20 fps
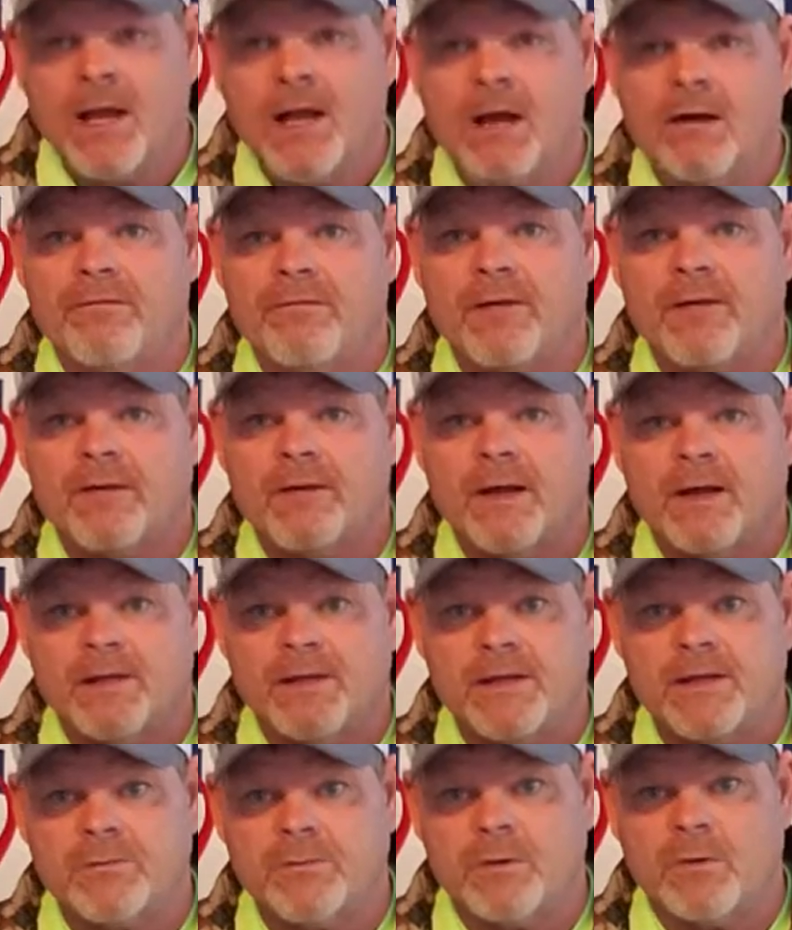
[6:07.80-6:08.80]
I found out
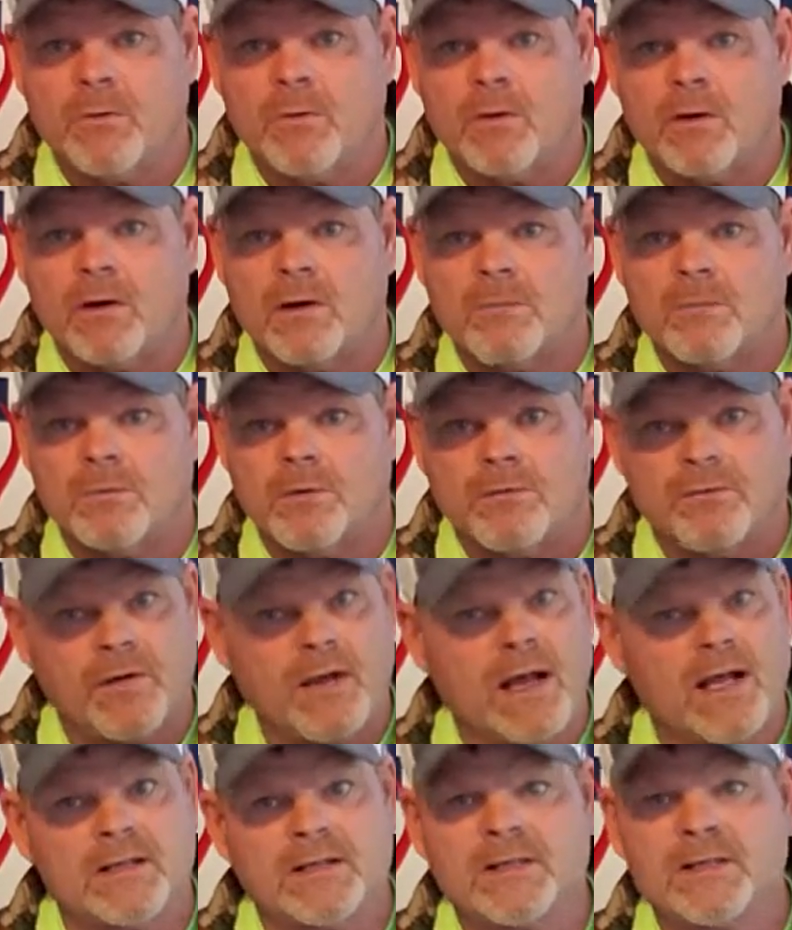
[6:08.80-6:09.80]
these weren't waterproof.
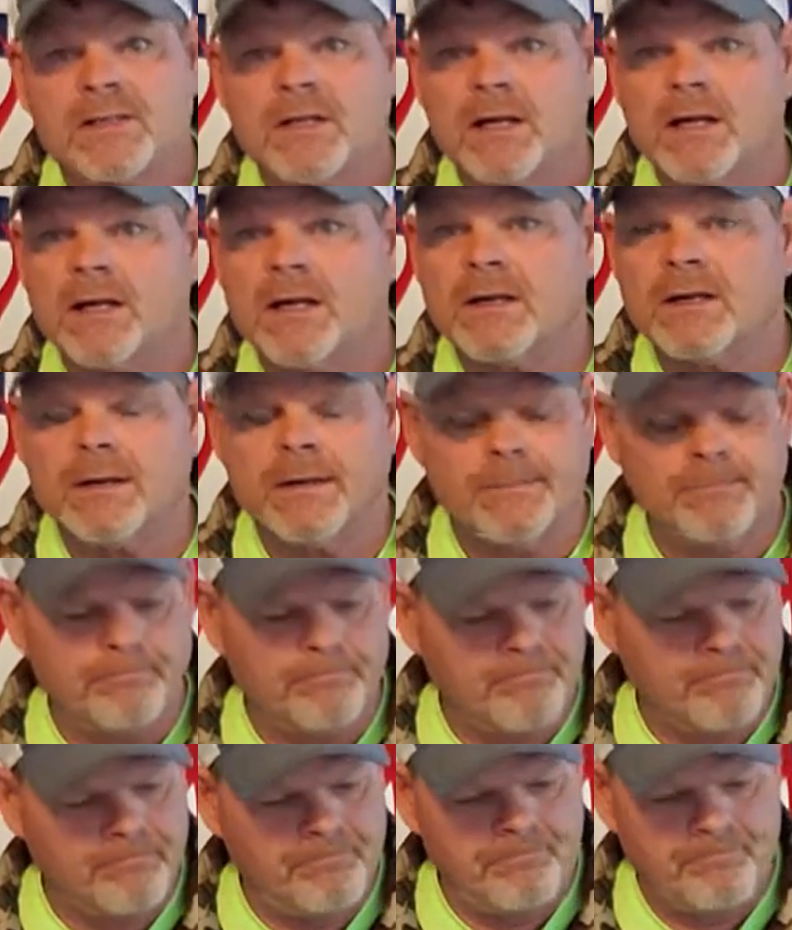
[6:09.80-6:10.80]
Got stuck.
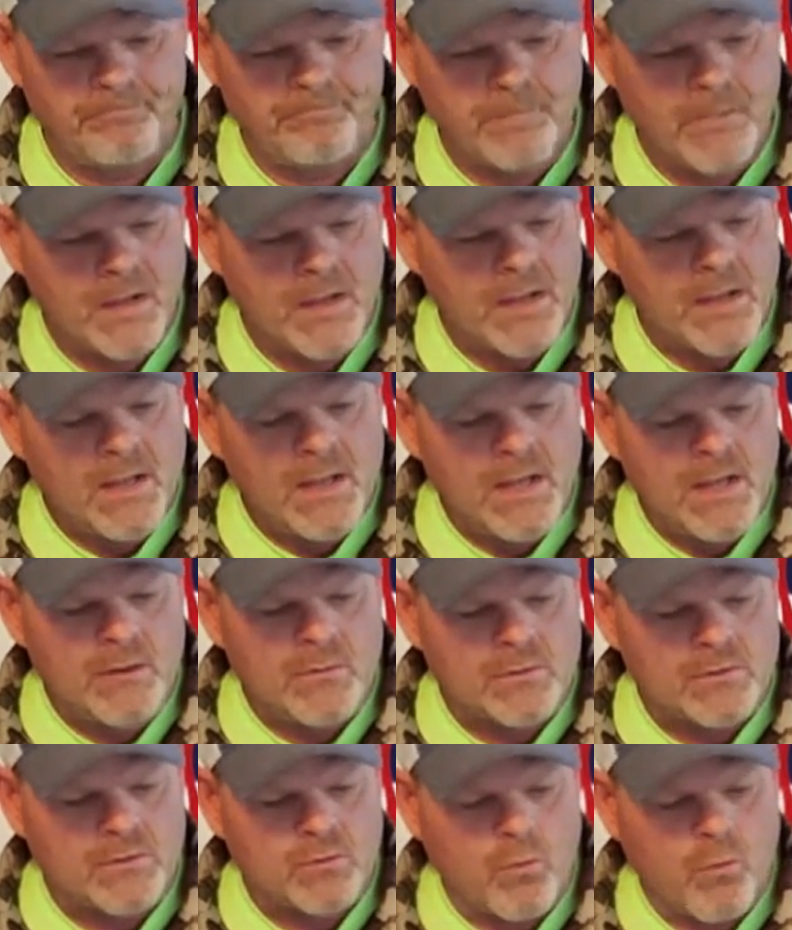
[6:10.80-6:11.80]

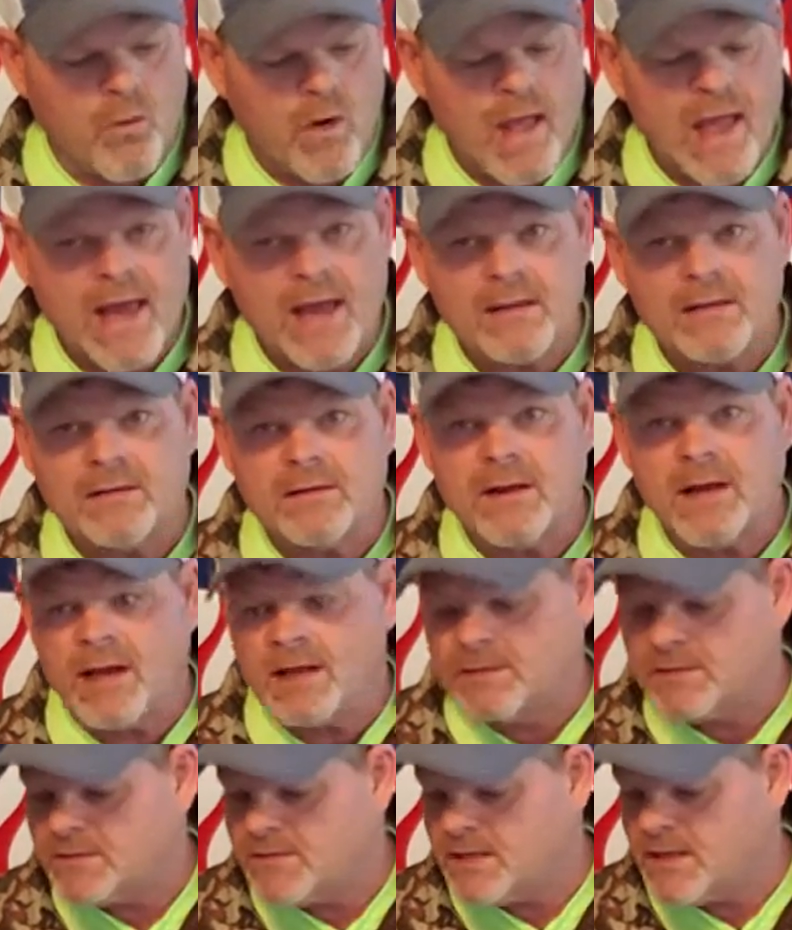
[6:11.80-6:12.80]
It was wet
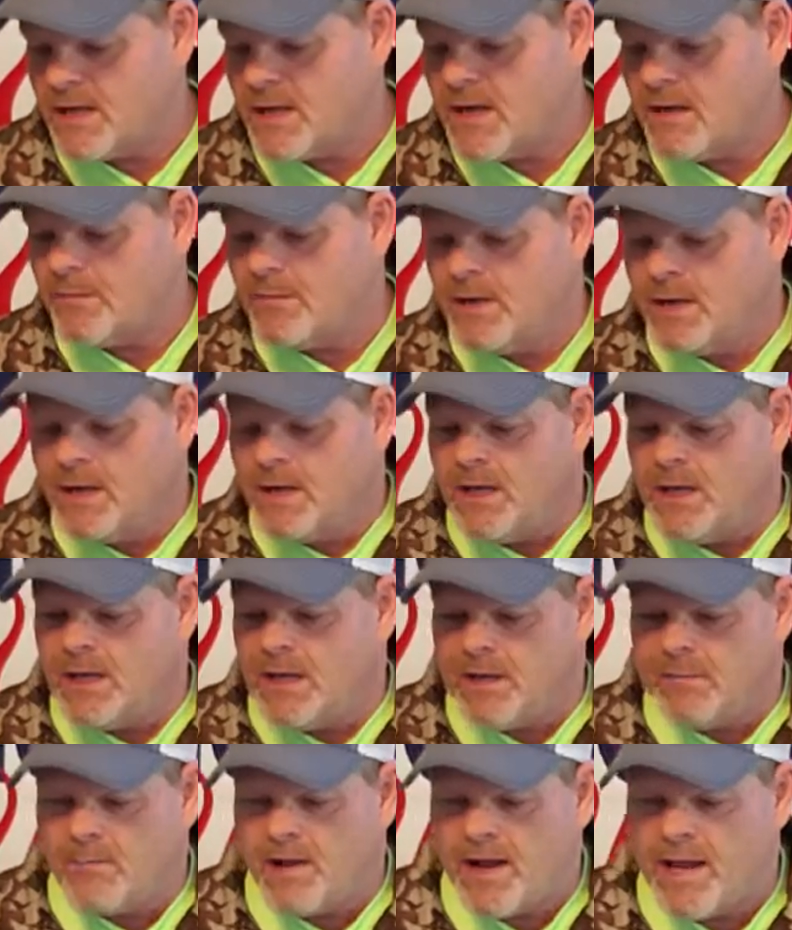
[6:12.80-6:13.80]
nonstop.
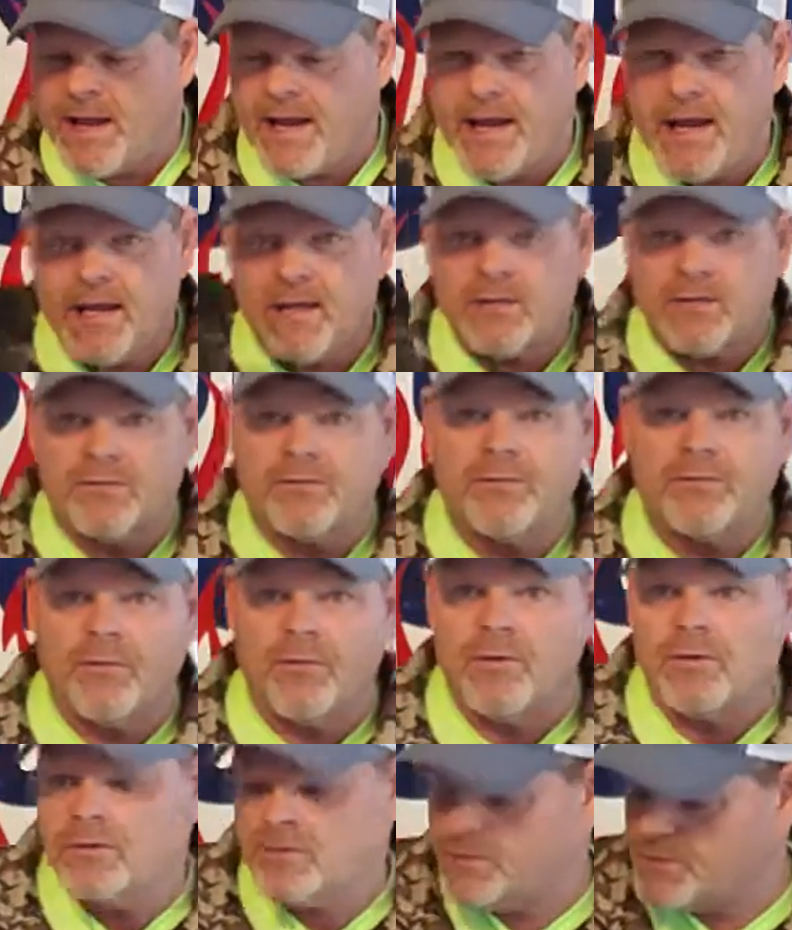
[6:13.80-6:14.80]
My hands
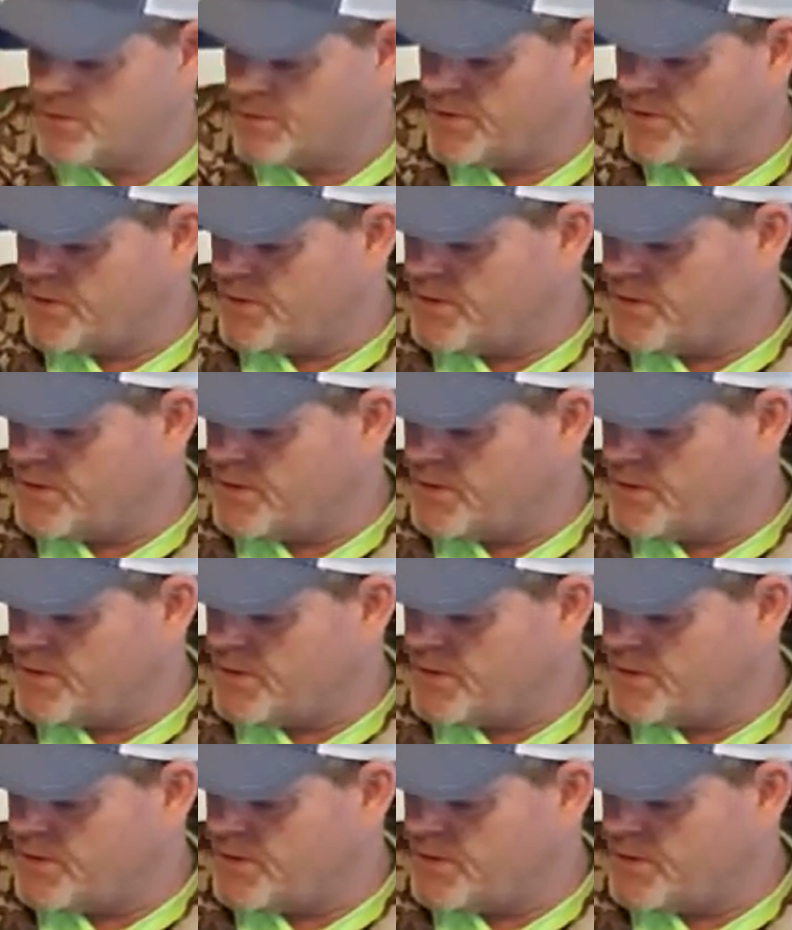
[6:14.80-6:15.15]
froze in